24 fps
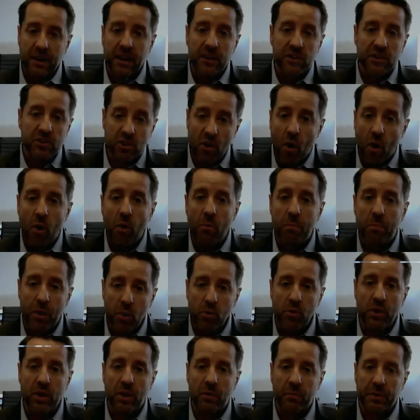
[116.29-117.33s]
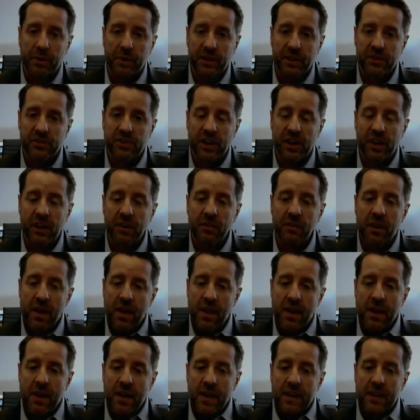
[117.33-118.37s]
against all boat companies. And,
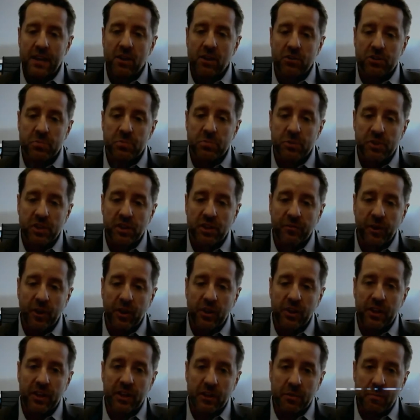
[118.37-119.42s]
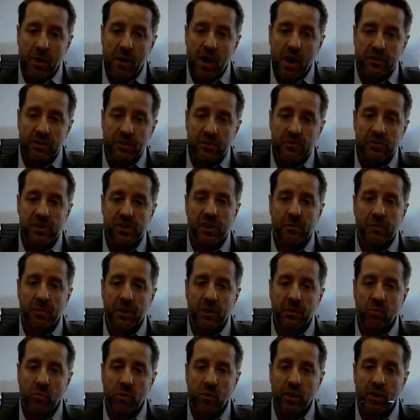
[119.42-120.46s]
you know, specifically in the pontoon
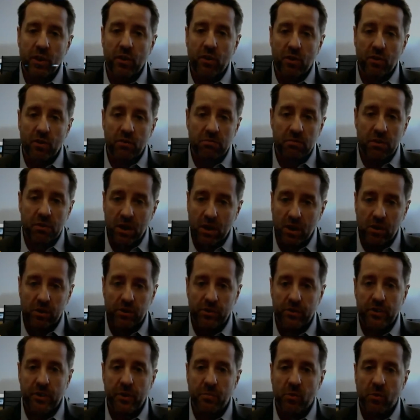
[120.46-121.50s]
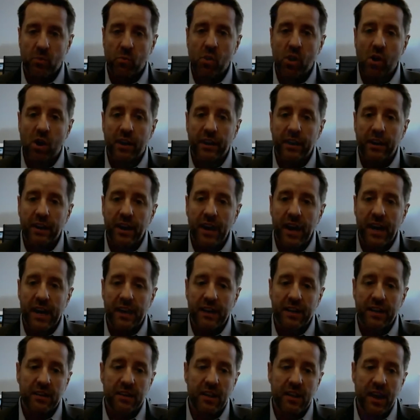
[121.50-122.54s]
segment, we are a clear number one.
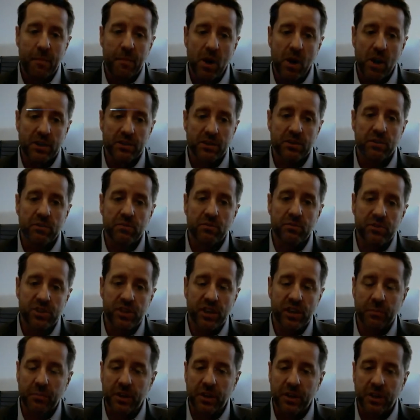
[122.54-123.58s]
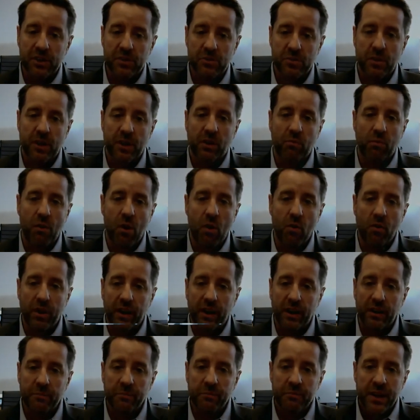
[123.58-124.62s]
And pontoon segment has been
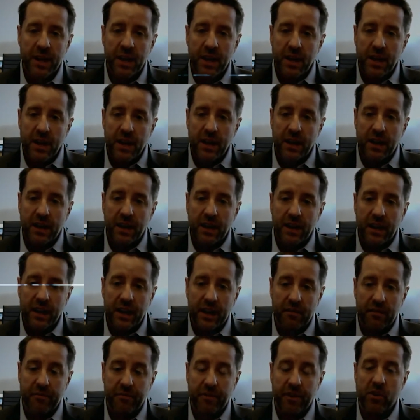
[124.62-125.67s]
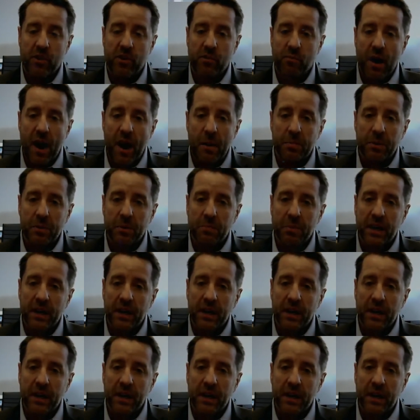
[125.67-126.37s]
growing uh, at a very rapid